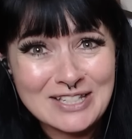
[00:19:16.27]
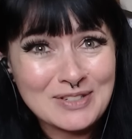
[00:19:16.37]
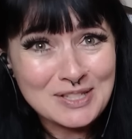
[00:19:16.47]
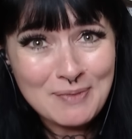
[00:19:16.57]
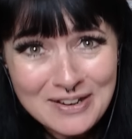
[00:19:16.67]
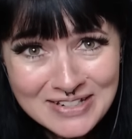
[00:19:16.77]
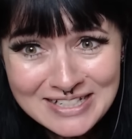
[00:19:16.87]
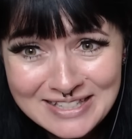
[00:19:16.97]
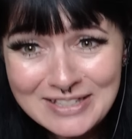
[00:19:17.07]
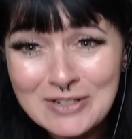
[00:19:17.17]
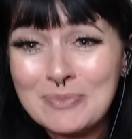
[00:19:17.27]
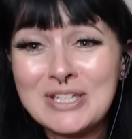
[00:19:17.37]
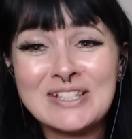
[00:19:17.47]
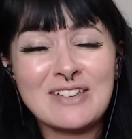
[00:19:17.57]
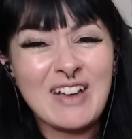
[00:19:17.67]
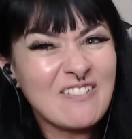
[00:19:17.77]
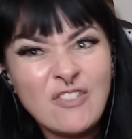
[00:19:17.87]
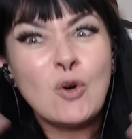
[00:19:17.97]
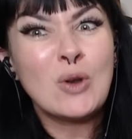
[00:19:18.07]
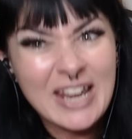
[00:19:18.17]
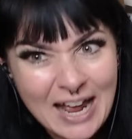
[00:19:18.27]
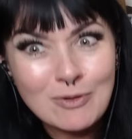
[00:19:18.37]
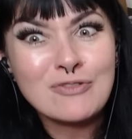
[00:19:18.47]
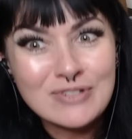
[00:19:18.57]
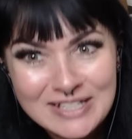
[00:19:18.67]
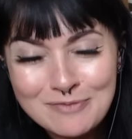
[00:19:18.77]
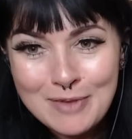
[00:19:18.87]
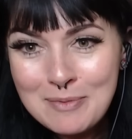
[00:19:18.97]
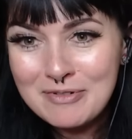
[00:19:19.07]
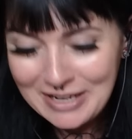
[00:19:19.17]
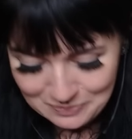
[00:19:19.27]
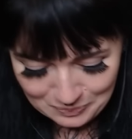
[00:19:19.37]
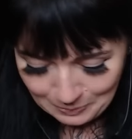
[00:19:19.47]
to experience them because they've kind of fallen out of recent memory.